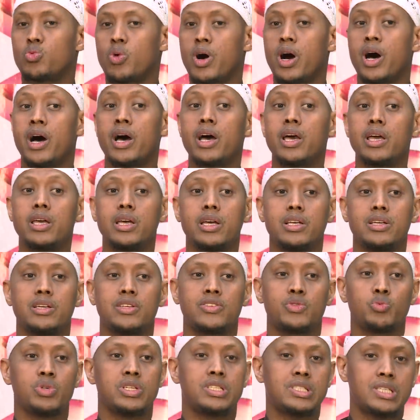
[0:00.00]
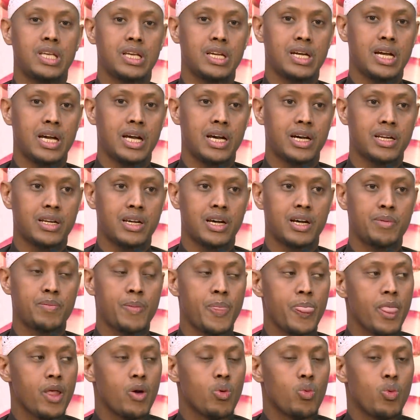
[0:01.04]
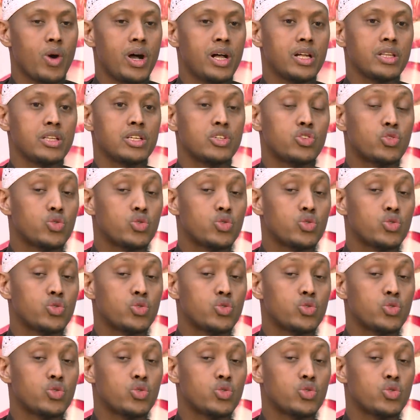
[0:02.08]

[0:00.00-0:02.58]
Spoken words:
why is we saying haram while the